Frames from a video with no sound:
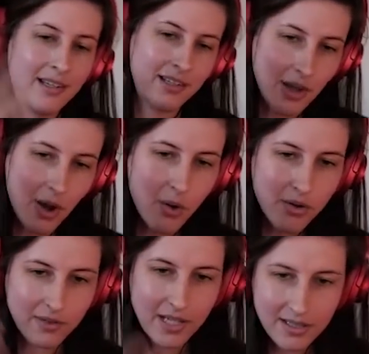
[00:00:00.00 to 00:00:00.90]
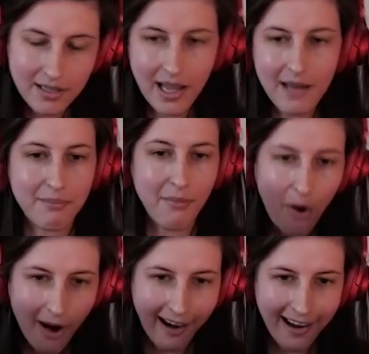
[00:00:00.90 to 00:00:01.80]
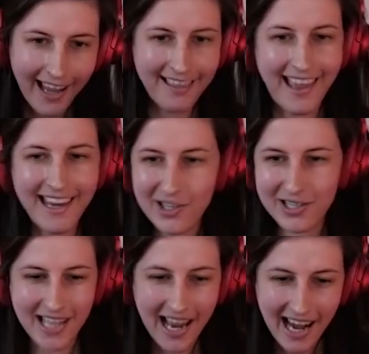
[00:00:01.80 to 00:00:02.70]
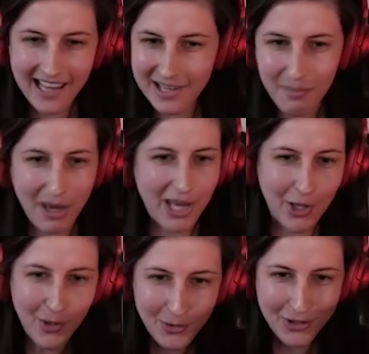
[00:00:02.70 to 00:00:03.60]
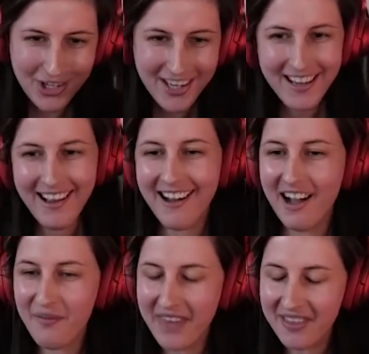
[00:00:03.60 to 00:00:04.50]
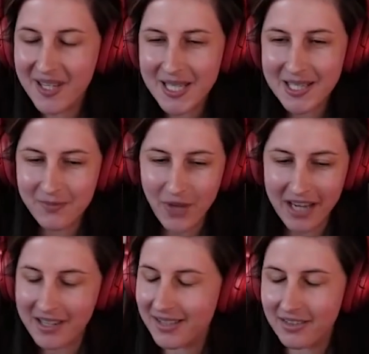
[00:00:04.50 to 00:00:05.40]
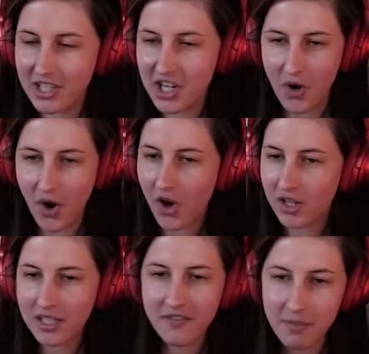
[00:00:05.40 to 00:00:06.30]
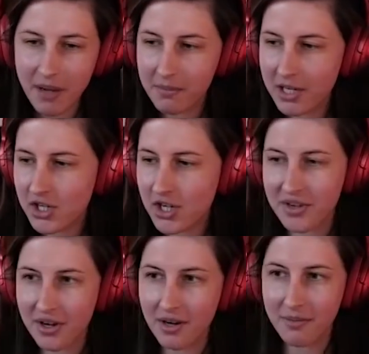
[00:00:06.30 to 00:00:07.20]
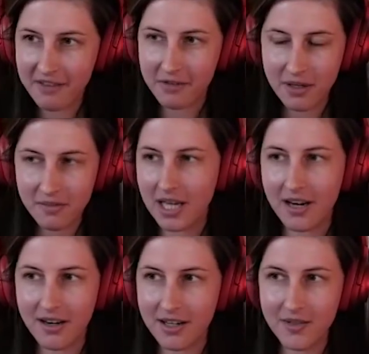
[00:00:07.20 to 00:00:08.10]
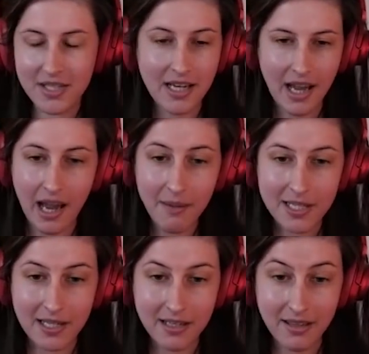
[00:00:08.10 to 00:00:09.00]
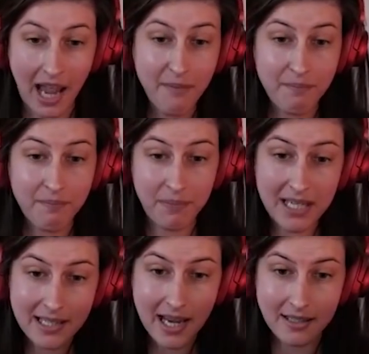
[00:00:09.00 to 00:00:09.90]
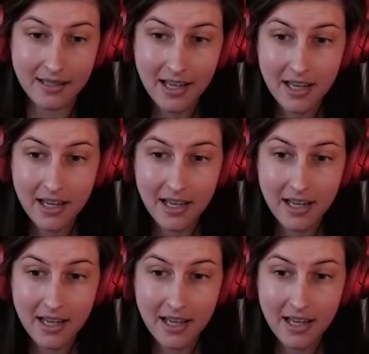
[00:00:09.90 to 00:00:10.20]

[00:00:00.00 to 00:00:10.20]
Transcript: so you need to get more and like your site ends up huge um, and this is like you know all of the publishers on our platform that are using amazon they have big sites